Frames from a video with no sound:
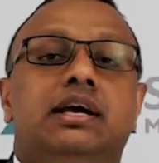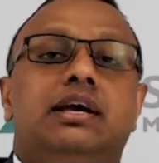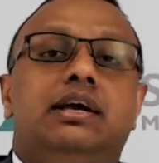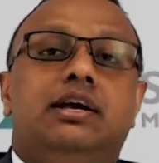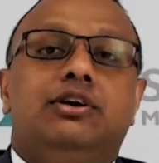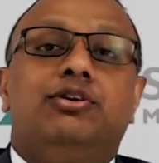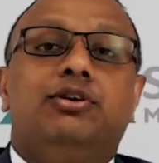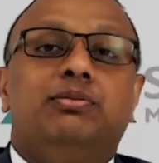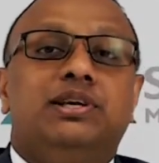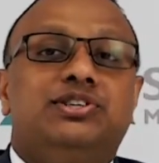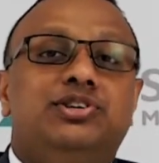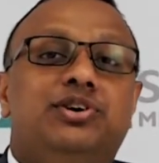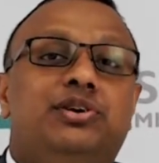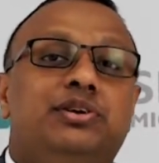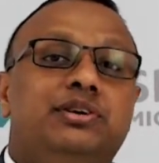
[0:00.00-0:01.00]
God bless
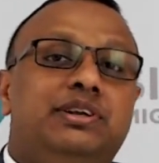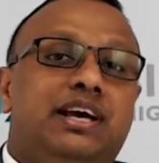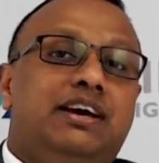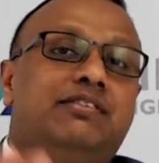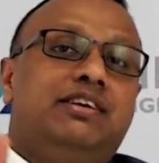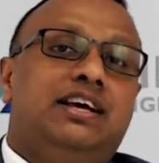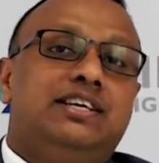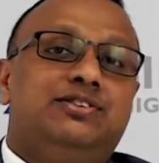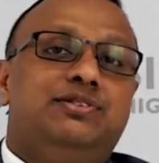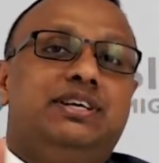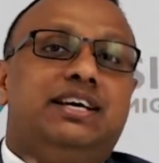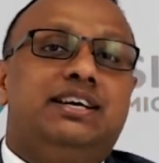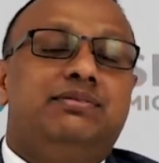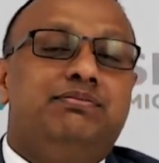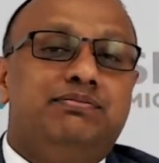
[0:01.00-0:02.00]
you all. Have a nice
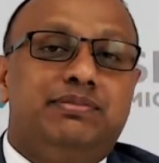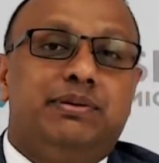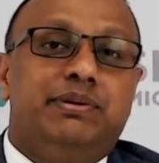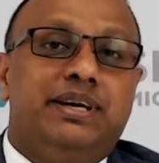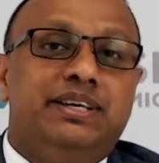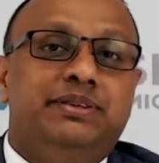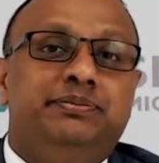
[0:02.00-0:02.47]
weekend. Bye-bye.